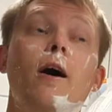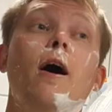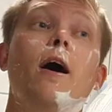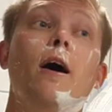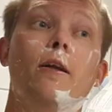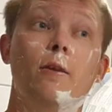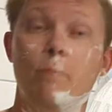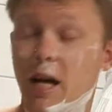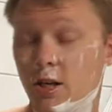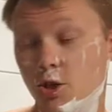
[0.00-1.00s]
Uh, the
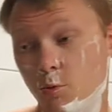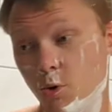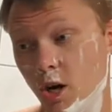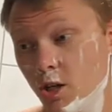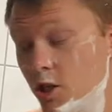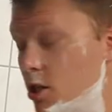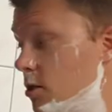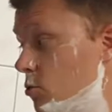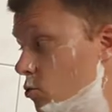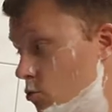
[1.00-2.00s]
badger brush,
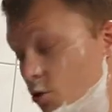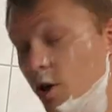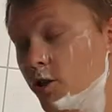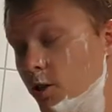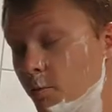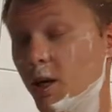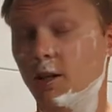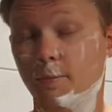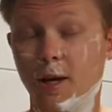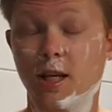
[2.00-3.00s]
trust me,
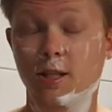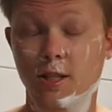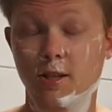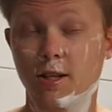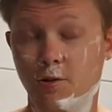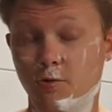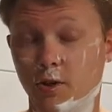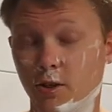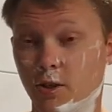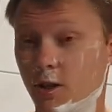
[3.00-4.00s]
it makes a
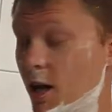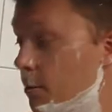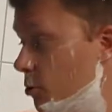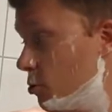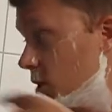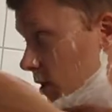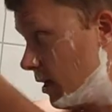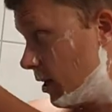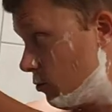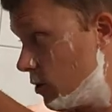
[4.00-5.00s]
difference. I'm looking
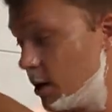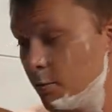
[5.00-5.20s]
that way